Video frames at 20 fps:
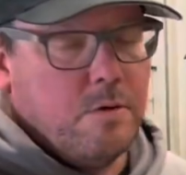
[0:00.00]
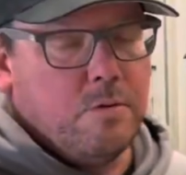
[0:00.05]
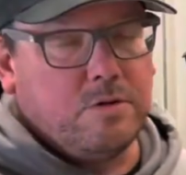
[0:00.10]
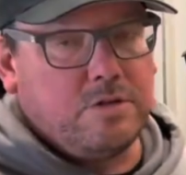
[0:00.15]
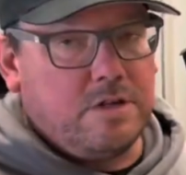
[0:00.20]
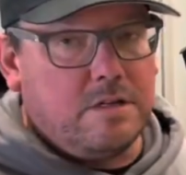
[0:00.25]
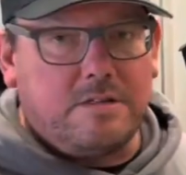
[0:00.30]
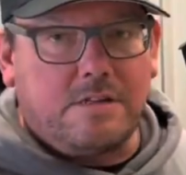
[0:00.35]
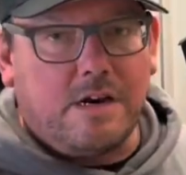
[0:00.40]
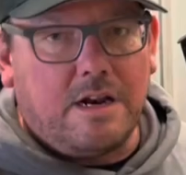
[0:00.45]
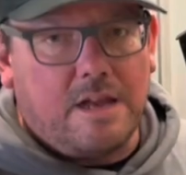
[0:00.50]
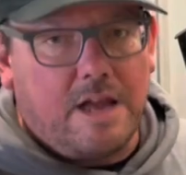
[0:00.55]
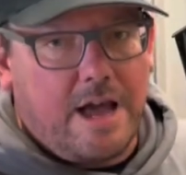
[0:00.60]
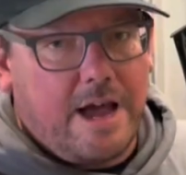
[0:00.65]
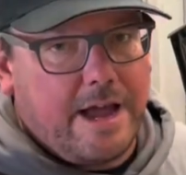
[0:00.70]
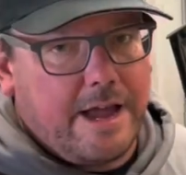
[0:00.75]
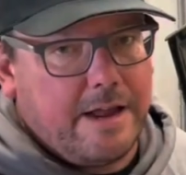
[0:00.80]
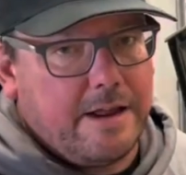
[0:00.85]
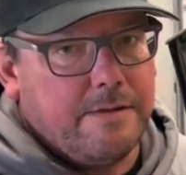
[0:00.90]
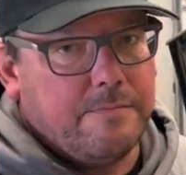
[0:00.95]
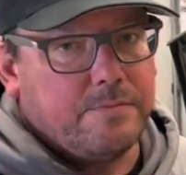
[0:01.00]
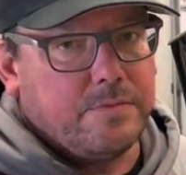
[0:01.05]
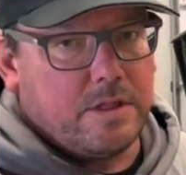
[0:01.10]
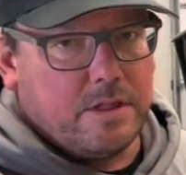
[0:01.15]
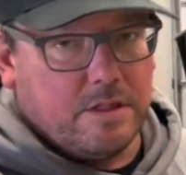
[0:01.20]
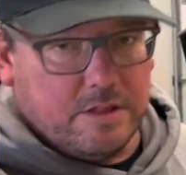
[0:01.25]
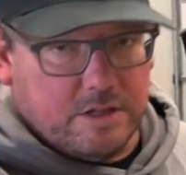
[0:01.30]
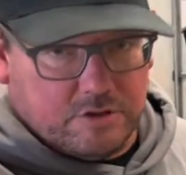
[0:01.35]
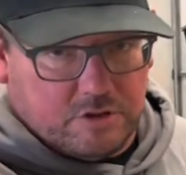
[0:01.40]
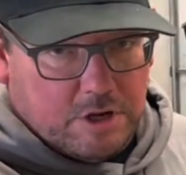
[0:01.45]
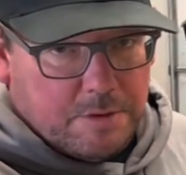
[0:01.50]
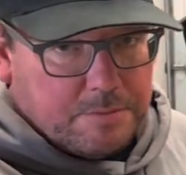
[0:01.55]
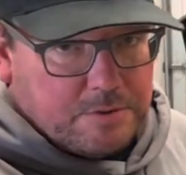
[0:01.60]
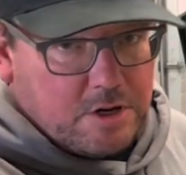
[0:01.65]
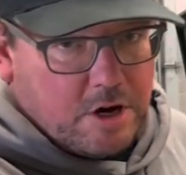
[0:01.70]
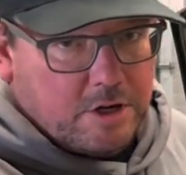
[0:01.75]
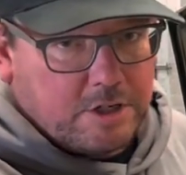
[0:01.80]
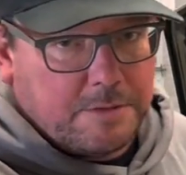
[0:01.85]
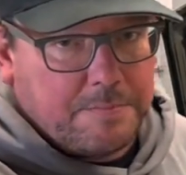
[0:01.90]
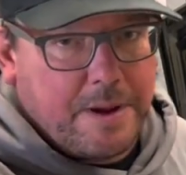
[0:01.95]
which isn't a lot. The
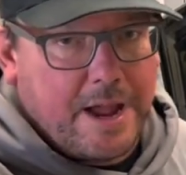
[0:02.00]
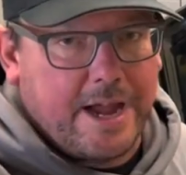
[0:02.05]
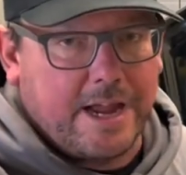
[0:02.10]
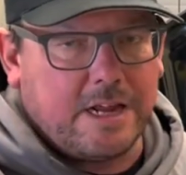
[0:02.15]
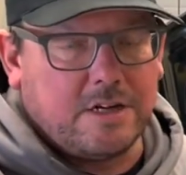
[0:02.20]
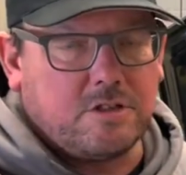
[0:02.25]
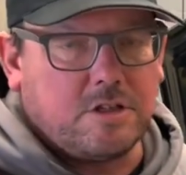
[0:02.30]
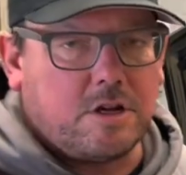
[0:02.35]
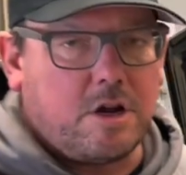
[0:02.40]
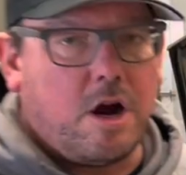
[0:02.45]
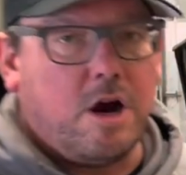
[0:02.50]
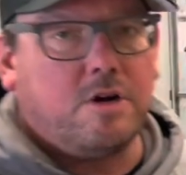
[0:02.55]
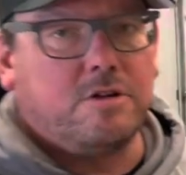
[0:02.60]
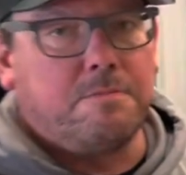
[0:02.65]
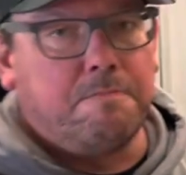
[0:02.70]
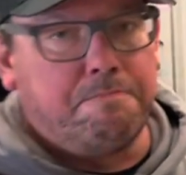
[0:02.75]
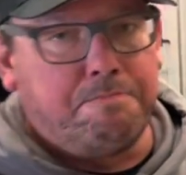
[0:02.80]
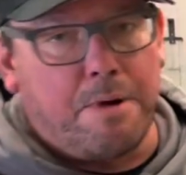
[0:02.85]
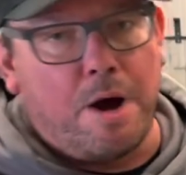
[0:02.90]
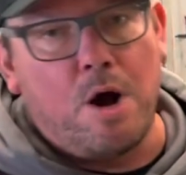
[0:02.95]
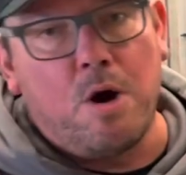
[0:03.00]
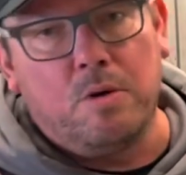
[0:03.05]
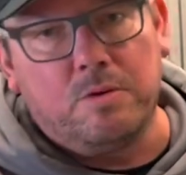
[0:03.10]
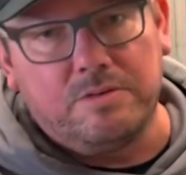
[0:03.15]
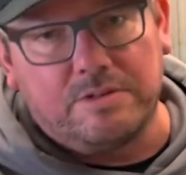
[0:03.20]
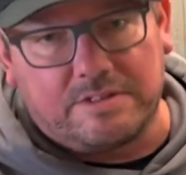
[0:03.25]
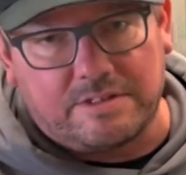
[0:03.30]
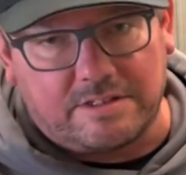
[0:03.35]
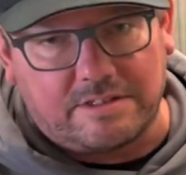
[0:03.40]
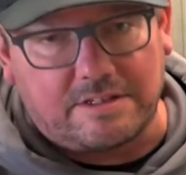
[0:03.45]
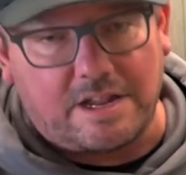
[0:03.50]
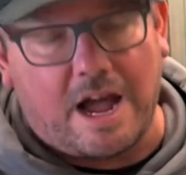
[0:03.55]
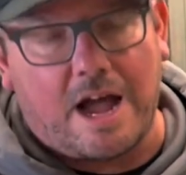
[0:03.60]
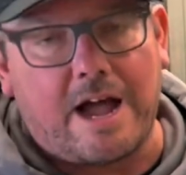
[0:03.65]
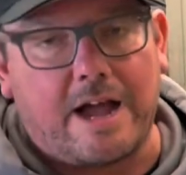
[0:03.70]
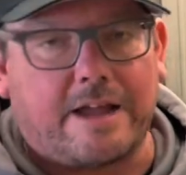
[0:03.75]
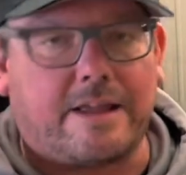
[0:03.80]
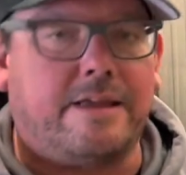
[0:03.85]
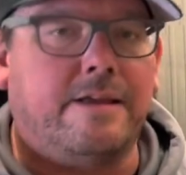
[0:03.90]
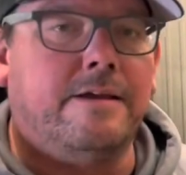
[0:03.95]
supercharger package, the car's bone
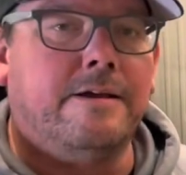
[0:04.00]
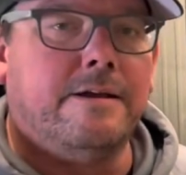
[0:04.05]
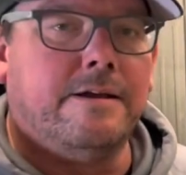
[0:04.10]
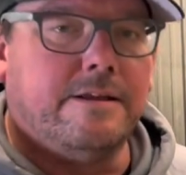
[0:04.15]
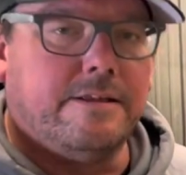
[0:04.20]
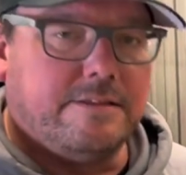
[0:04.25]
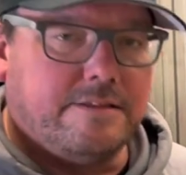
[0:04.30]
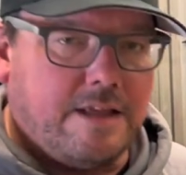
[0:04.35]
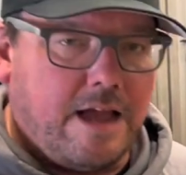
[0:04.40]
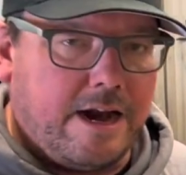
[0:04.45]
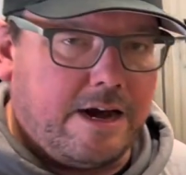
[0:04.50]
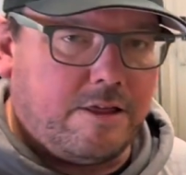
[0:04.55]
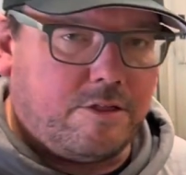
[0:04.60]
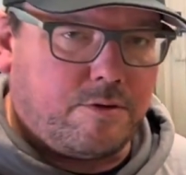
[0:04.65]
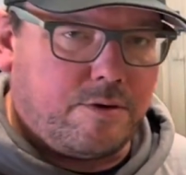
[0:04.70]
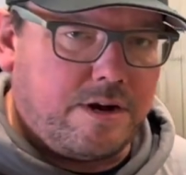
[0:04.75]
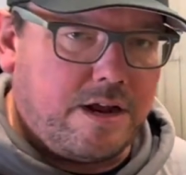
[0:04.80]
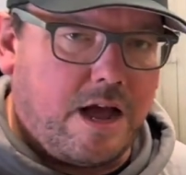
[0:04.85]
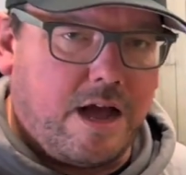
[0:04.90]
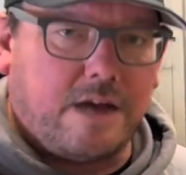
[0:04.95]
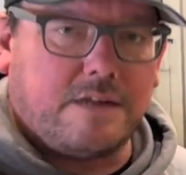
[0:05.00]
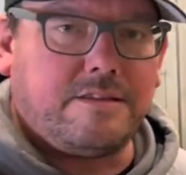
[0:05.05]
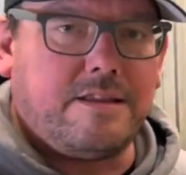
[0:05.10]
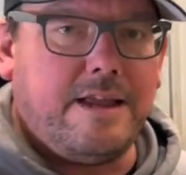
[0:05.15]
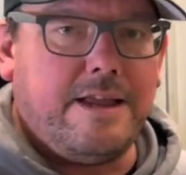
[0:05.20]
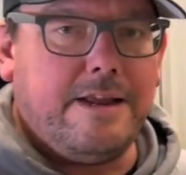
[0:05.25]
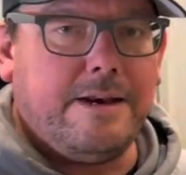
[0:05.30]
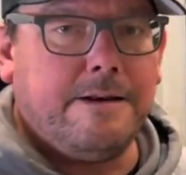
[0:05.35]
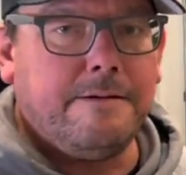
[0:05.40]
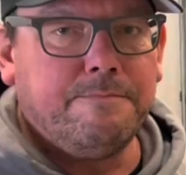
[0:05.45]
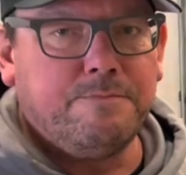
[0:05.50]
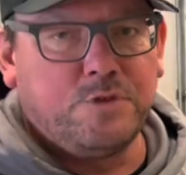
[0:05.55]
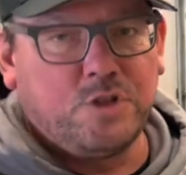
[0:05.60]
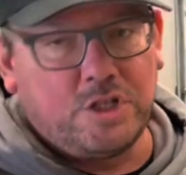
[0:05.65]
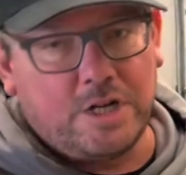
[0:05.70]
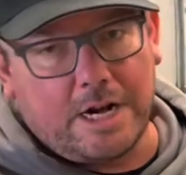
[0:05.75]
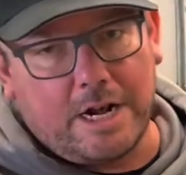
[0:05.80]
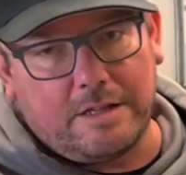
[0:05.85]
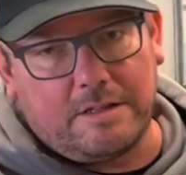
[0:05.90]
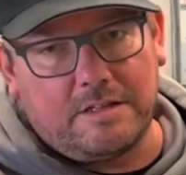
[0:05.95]
stock, 93 octane.
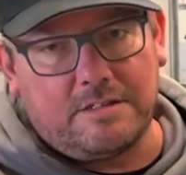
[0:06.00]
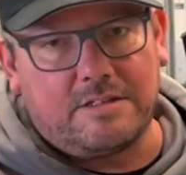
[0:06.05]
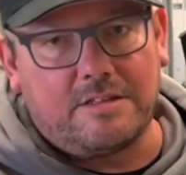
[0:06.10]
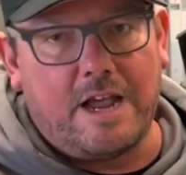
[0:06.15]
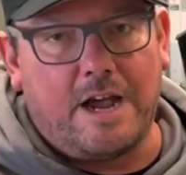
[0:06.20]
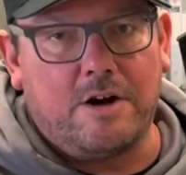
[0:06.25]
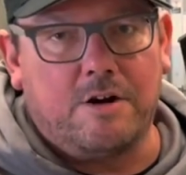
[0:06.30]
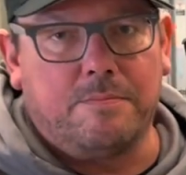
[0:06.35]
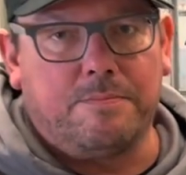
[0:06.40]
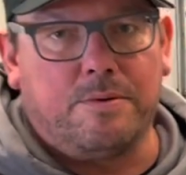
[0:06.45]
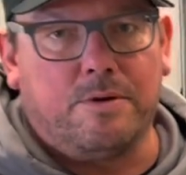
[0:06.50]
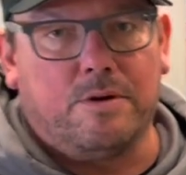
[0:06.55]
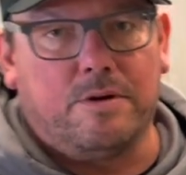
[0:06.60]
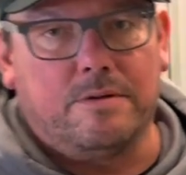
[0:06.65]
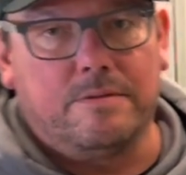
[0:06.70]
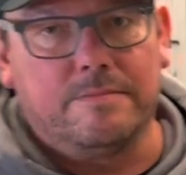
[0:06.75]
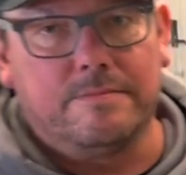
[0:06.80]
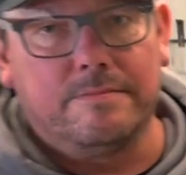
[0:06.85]
Check out this dyno pull.